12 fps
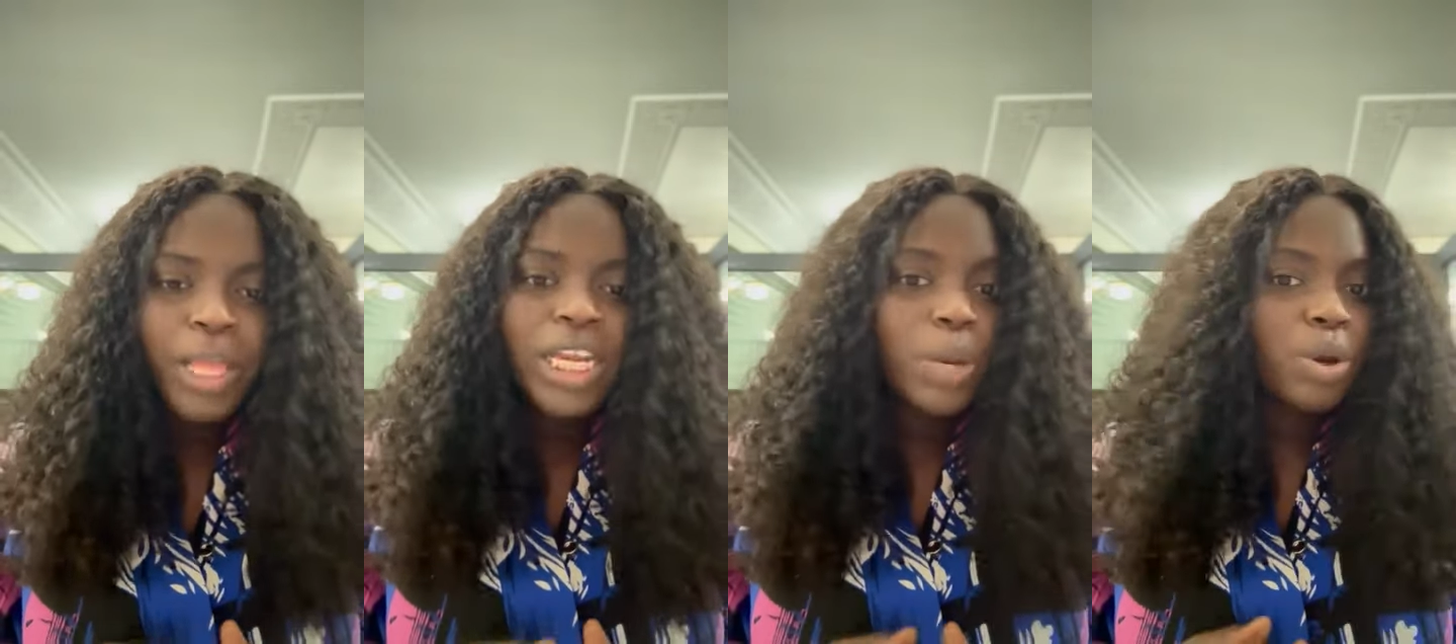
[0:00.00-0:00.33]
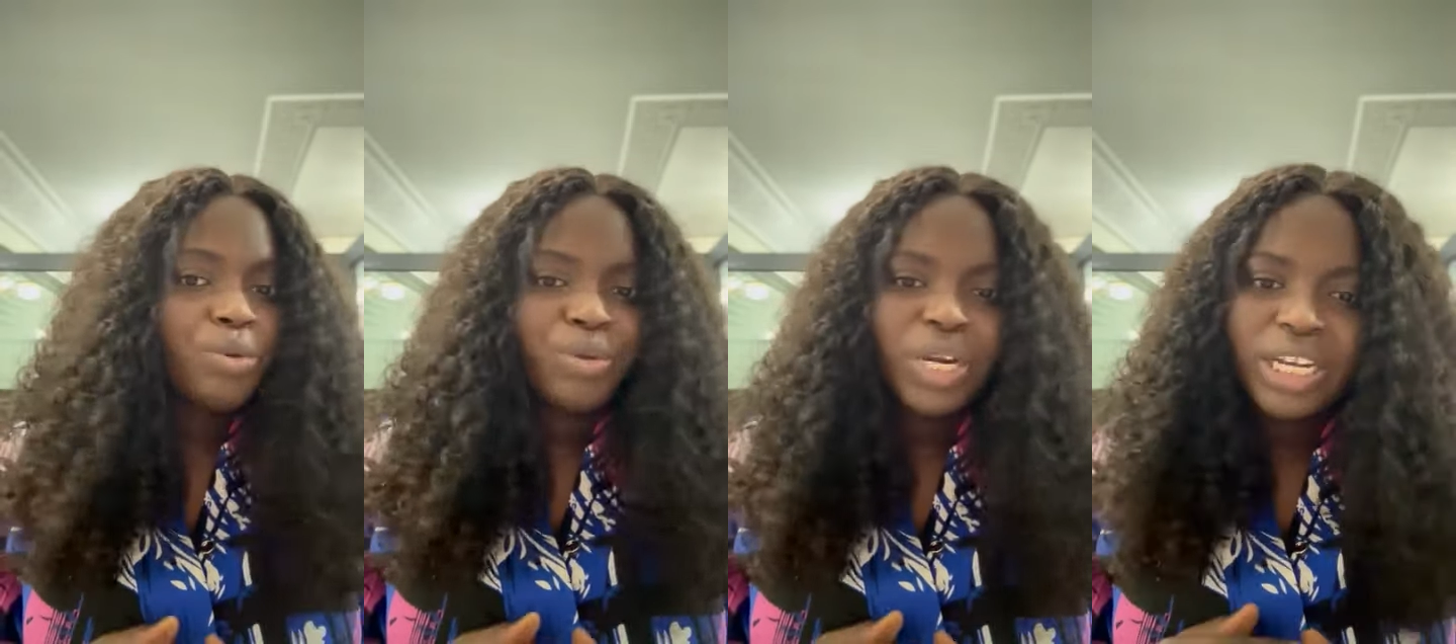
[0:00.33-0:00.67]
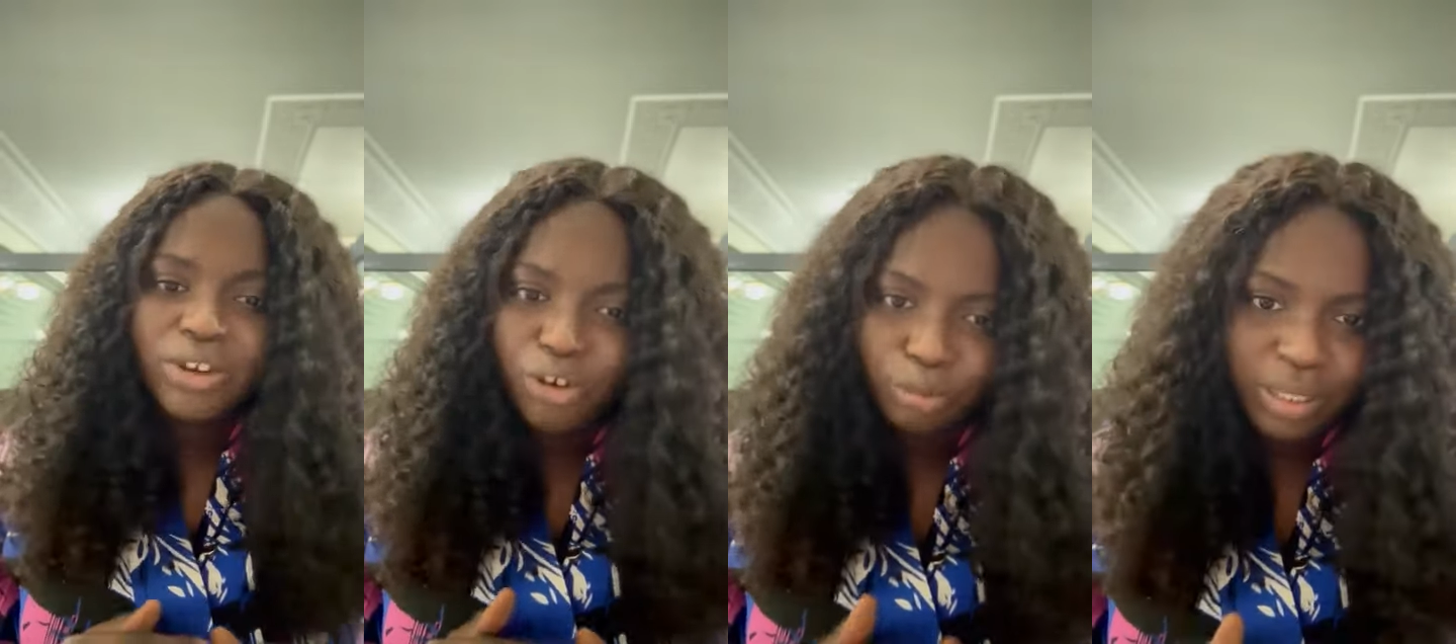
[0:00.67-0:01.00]
They were
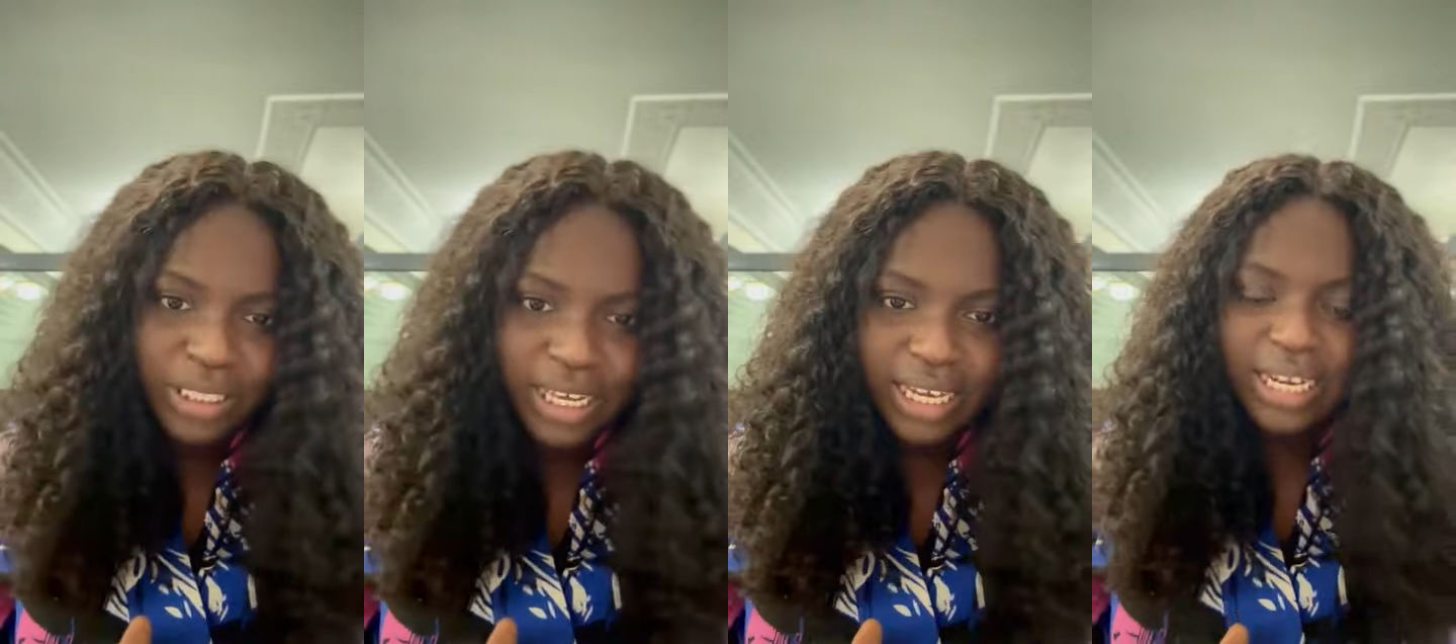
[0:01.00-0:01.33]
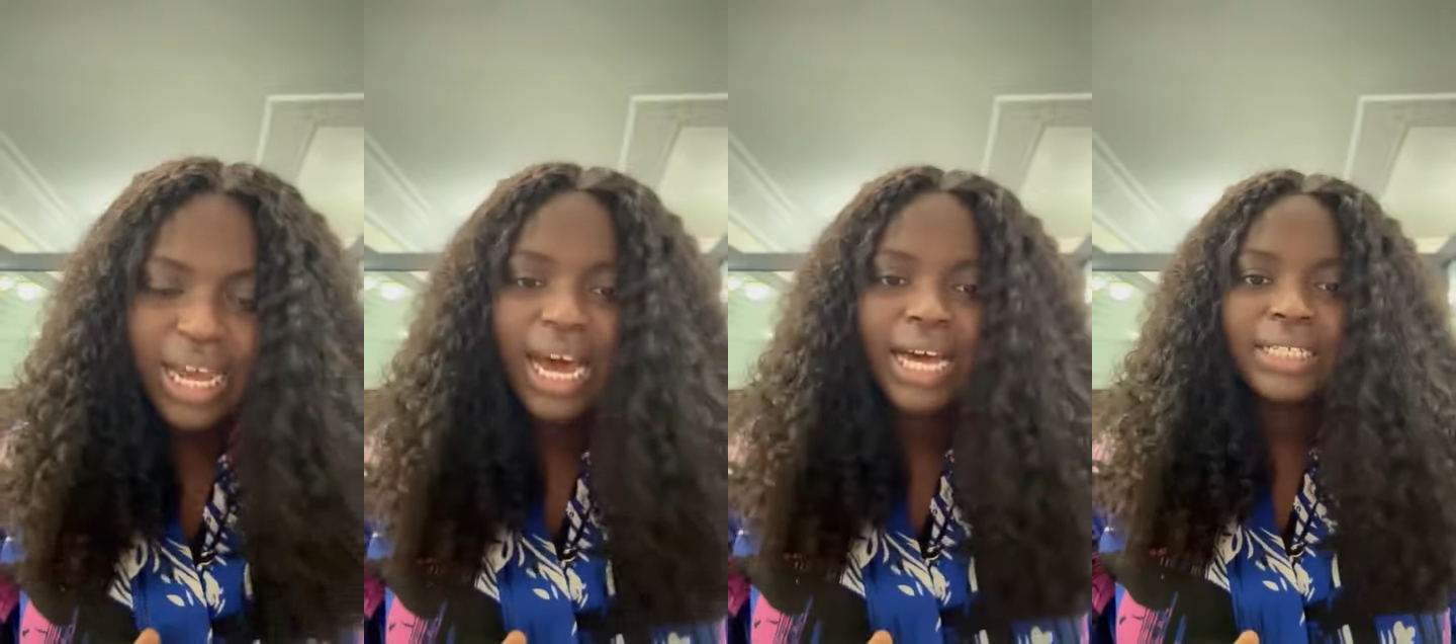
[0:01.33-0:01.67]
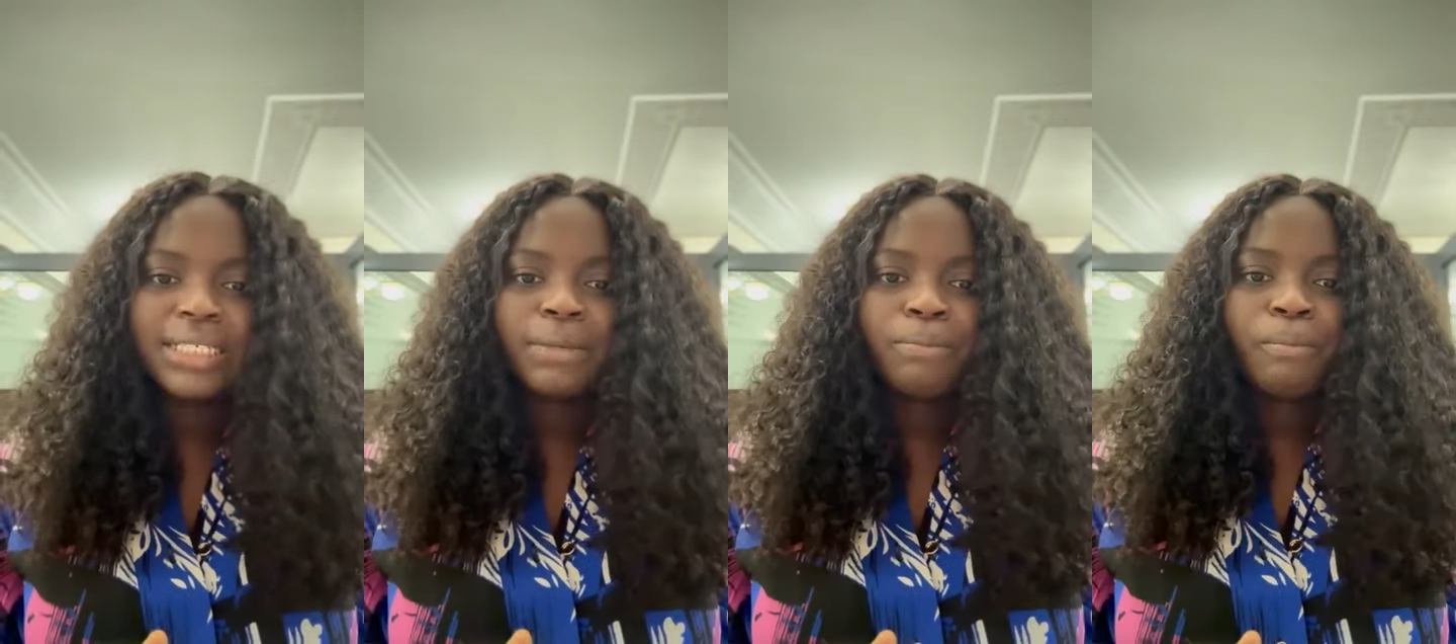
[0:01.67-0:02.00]
really committed, and